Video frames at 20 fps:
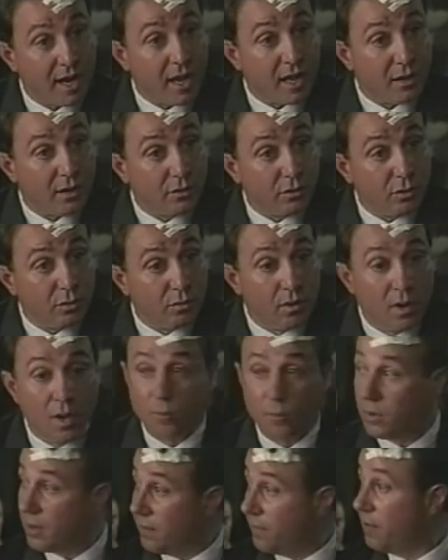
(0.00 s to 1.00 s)
I got to do.
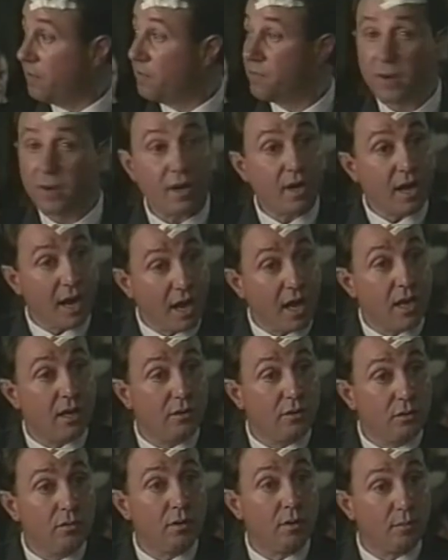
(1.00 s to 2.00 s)
What if I gotta
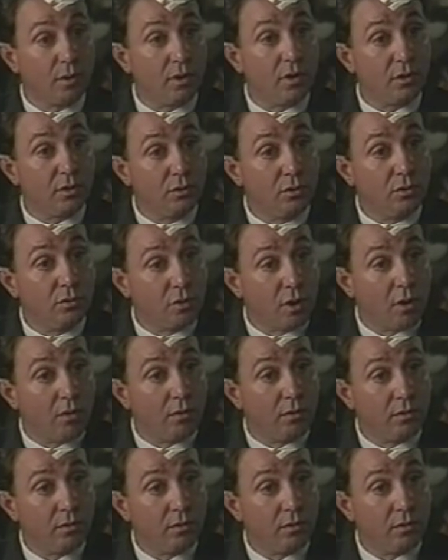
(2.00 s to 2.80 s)
do, I'm gonna do, no?